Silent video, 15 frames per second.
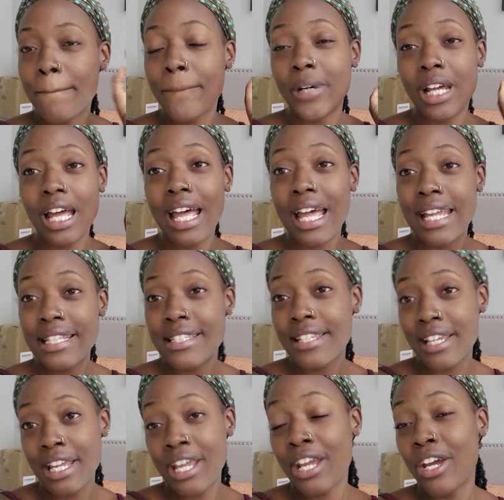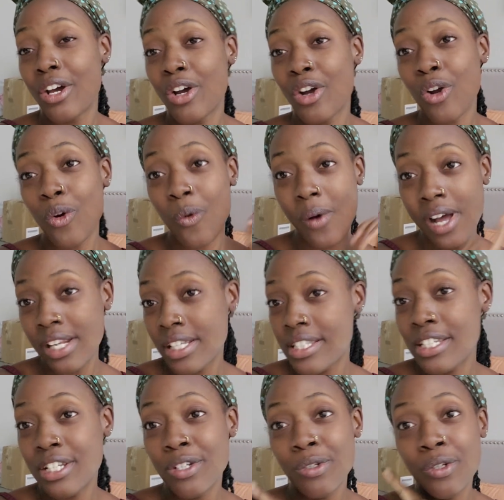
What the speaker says: but I take quality